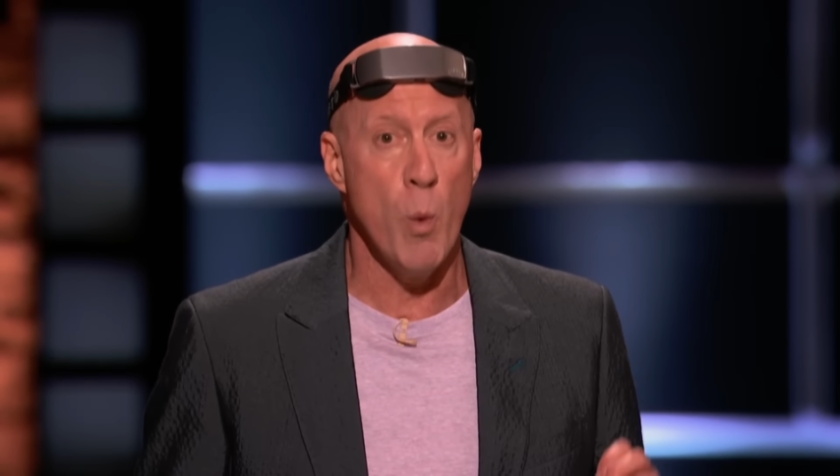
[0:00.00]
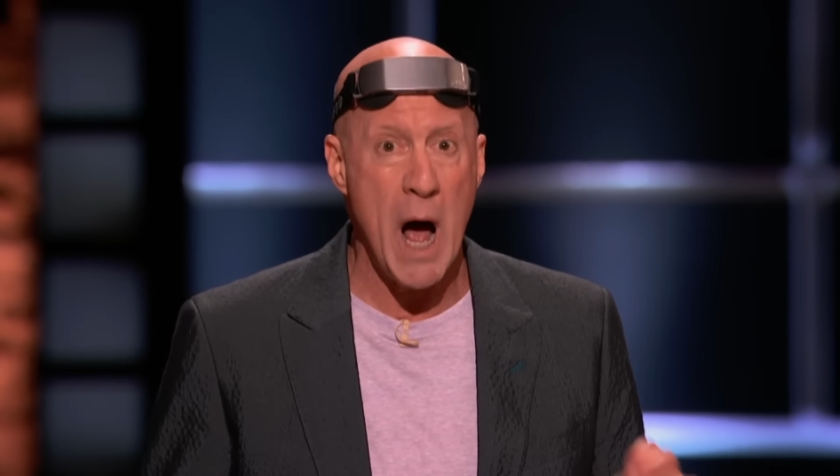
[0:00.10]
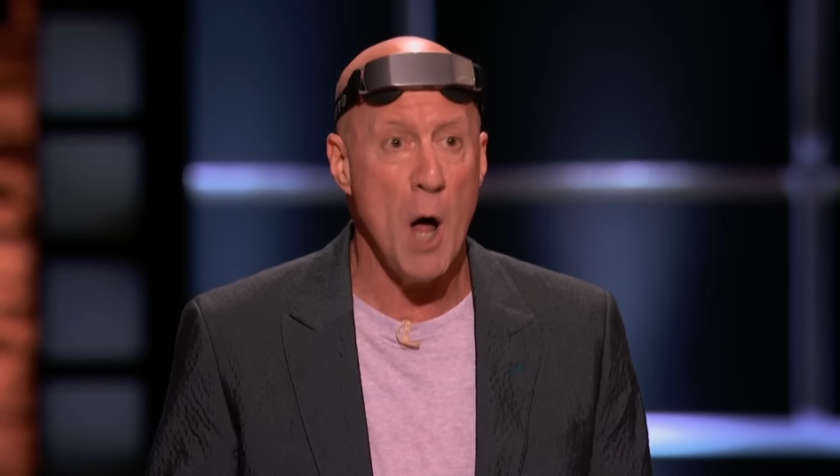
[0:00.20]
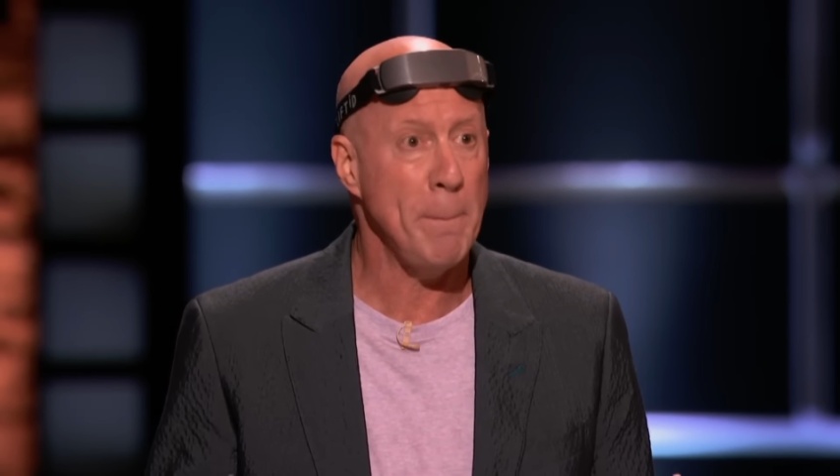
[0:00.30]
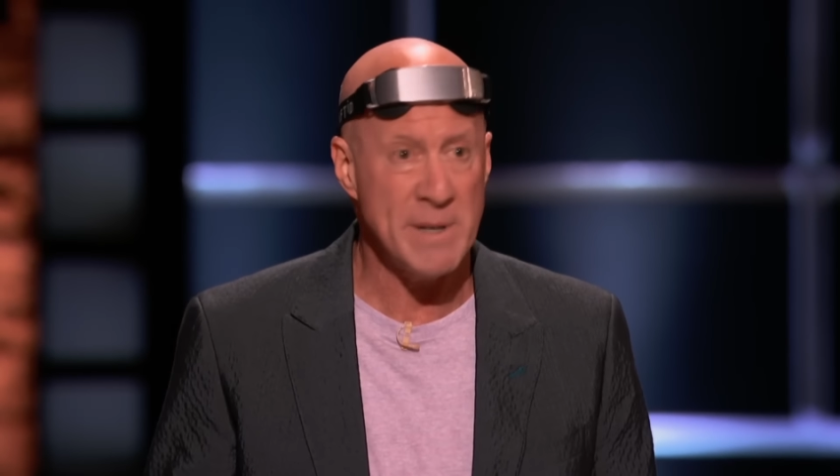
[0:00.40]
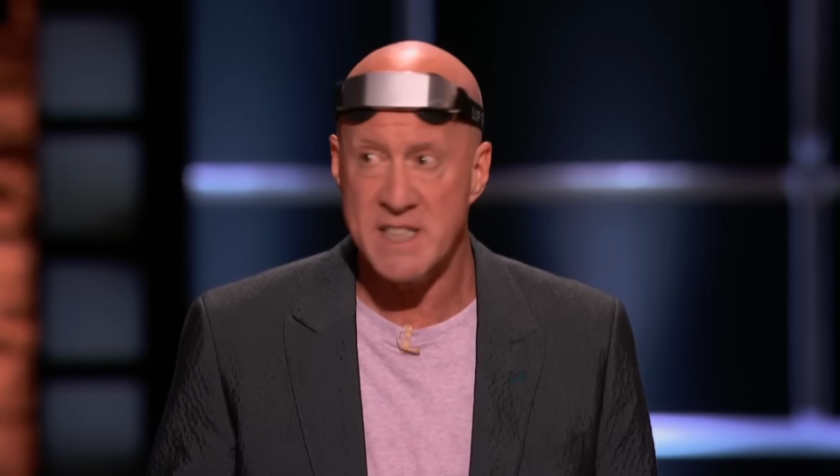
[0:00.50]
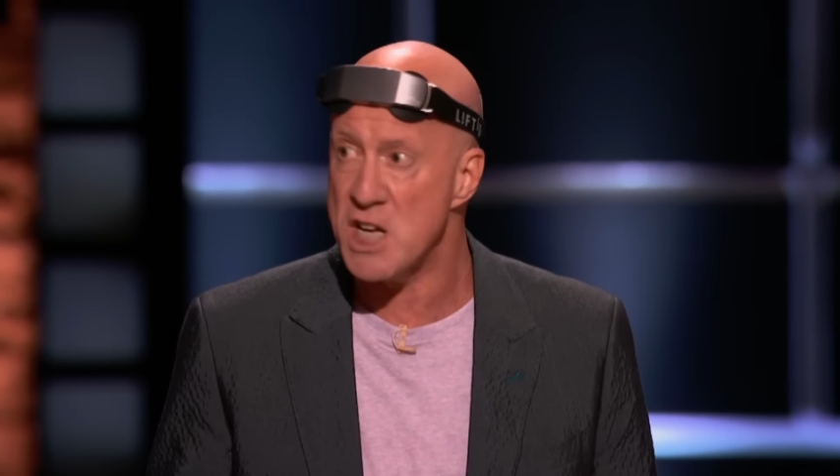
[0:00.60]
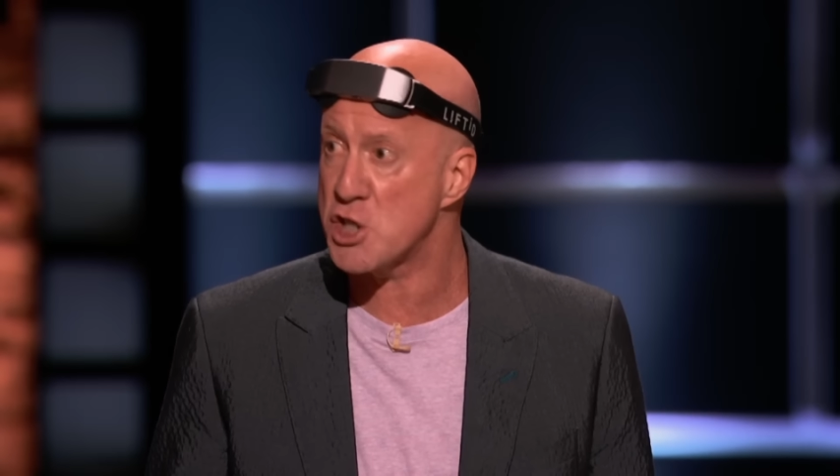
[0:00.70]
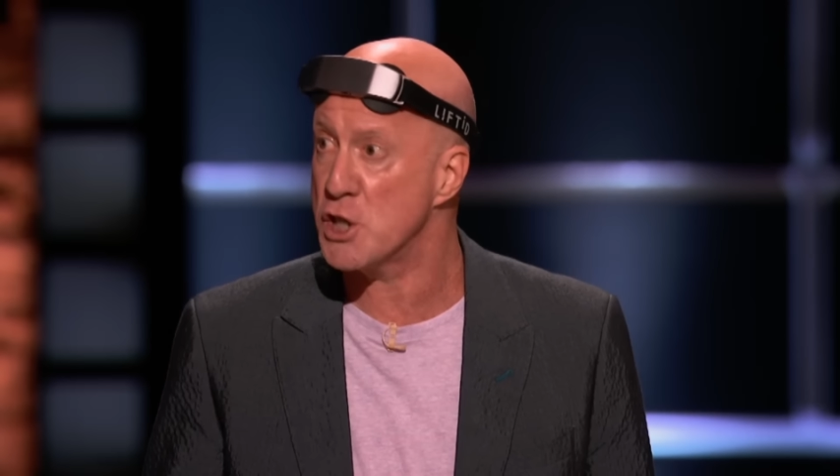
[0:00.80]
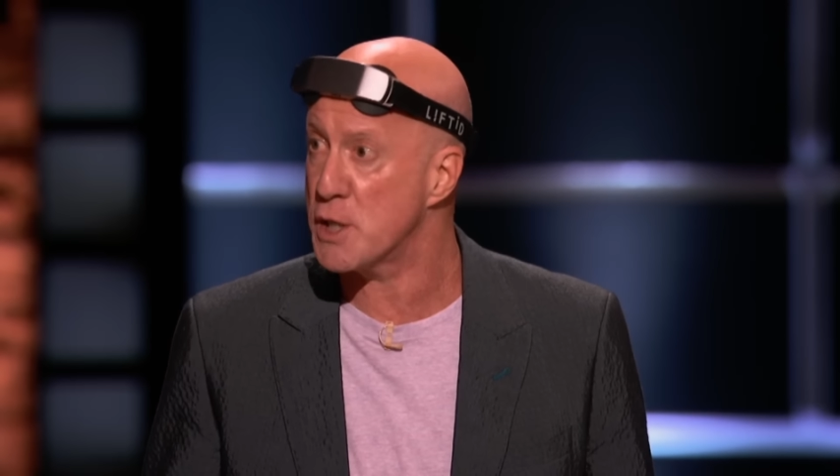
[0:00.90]

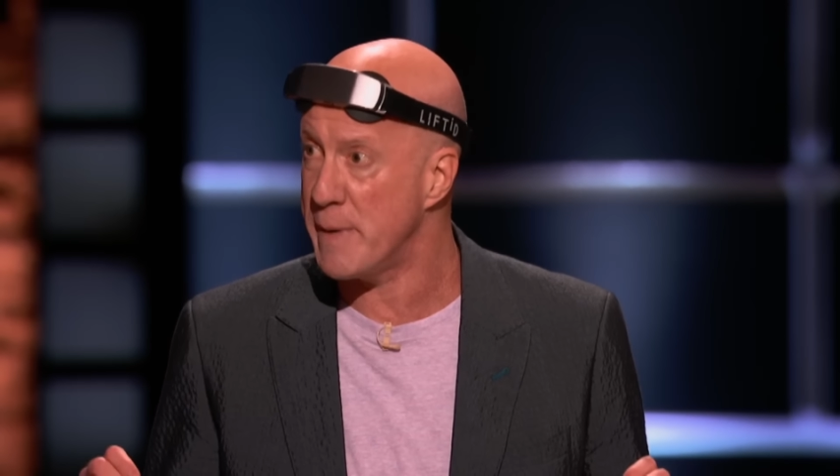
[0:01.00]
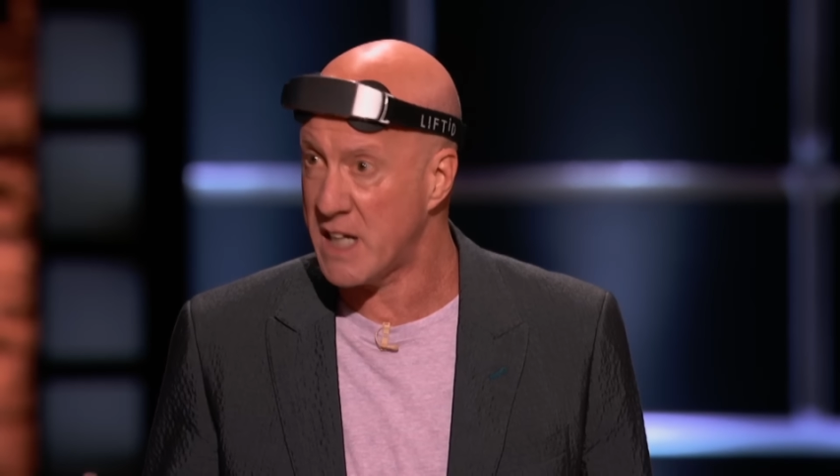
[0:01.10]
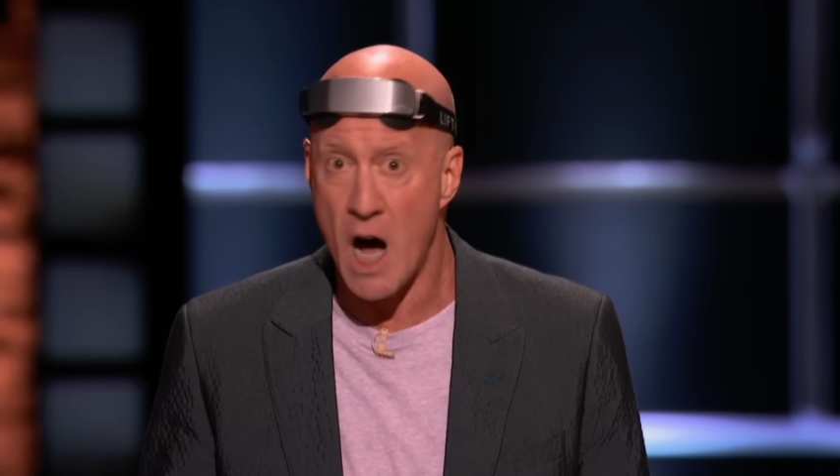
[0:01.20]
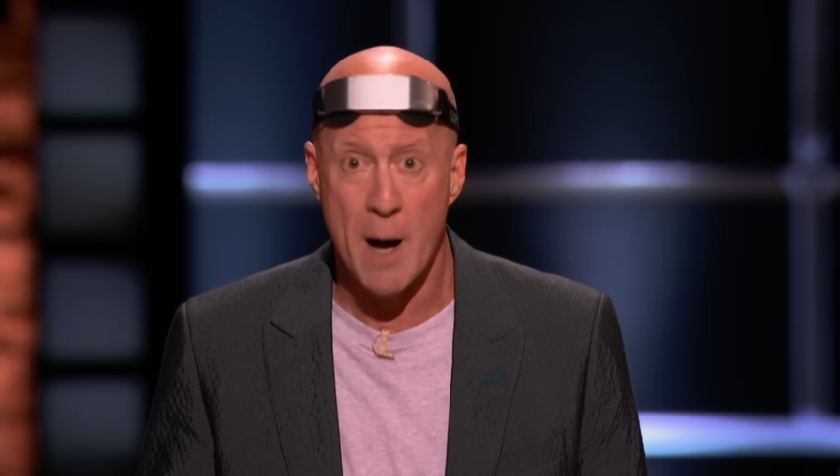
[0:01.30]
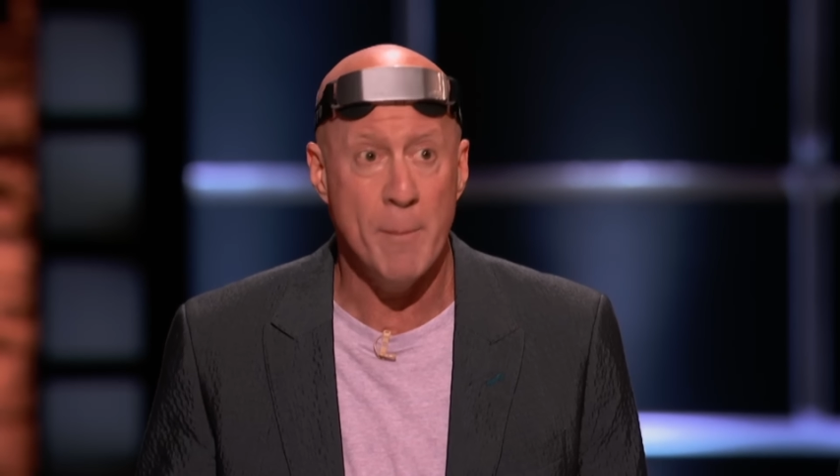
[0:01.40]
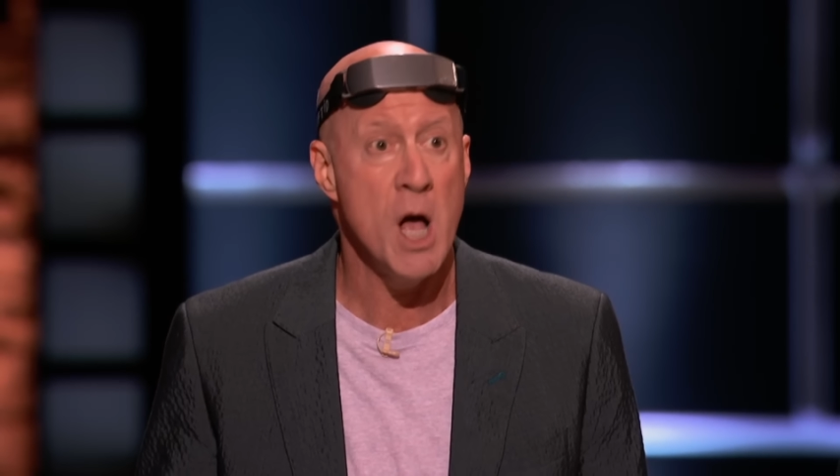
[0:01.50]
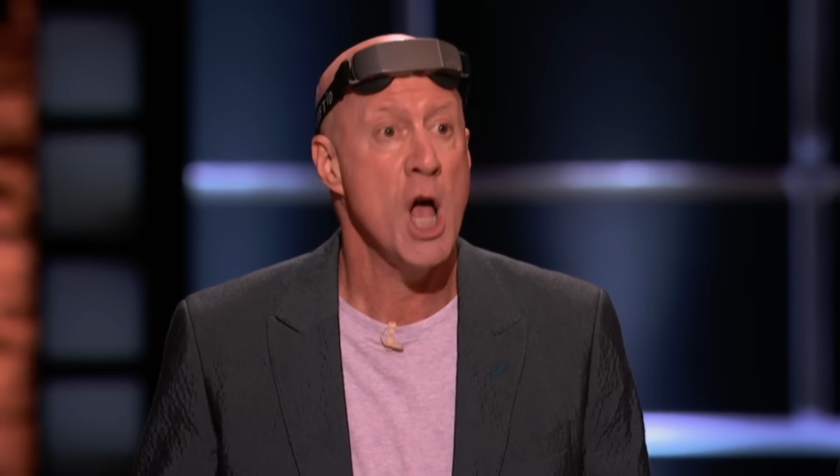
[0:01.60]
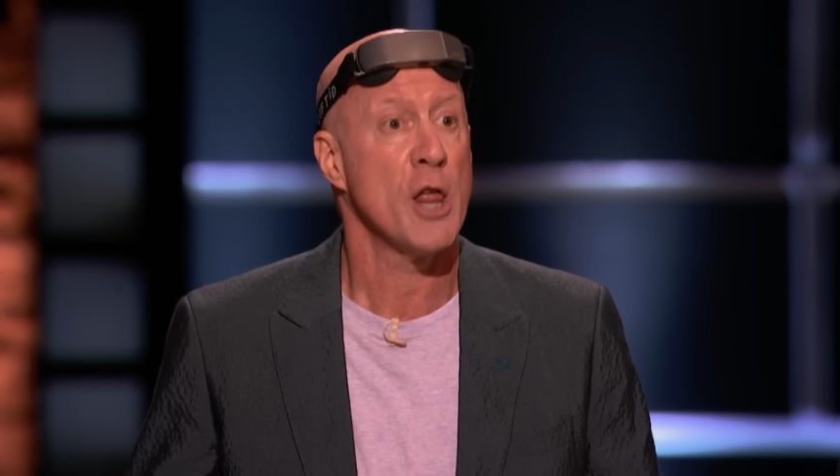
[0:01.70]
well-positioned to become